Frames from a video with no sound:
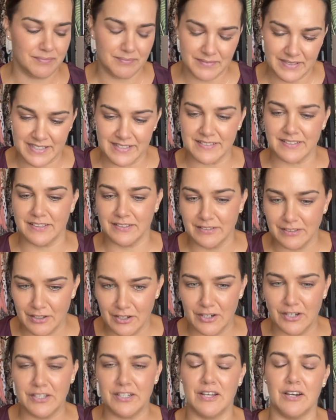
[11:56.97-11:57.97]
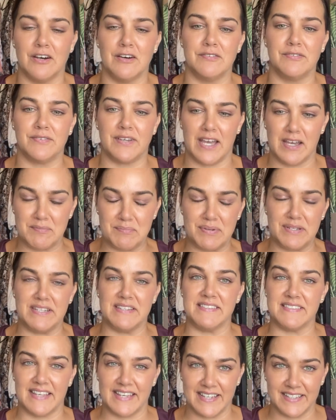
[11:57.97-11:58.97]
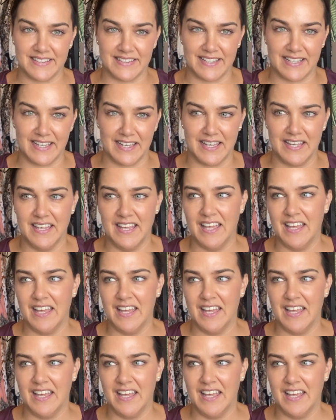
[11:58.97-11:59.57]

There's a lot of companies out there